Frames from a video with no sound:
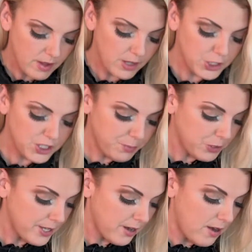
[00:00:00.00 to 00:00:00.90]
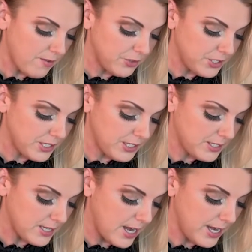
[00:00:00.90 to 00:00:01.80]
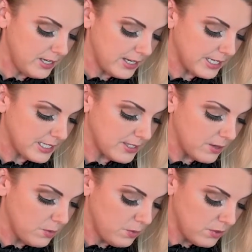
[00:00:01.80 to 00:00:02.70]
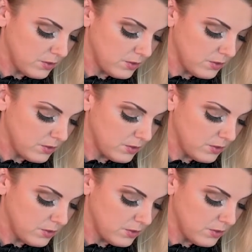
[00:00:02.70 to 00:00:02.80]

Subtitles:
And just put that off into the side like so.